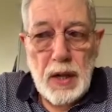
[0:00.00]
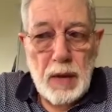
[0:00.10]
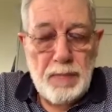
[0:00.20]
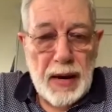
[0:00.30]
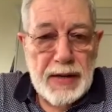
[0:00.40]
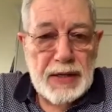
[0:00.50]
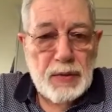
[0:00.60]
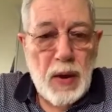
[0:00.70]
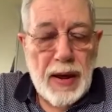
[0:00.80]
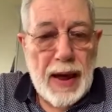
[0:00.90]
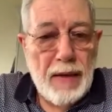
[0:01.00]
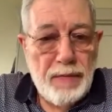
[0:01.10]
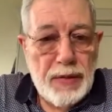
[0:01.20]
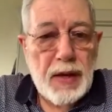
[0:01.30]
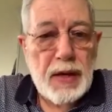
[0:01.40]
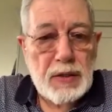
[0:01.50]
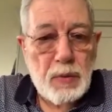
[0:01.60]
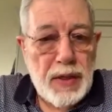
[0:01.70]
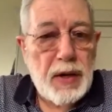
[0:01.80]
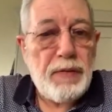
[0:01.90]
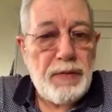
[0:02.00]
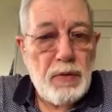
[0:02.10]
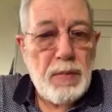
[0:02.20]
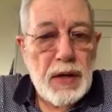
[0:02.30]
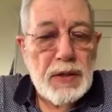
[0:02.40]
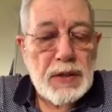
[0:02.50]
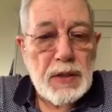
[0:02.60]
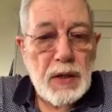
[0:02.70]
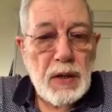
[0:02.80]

a place where everything is within a few minutes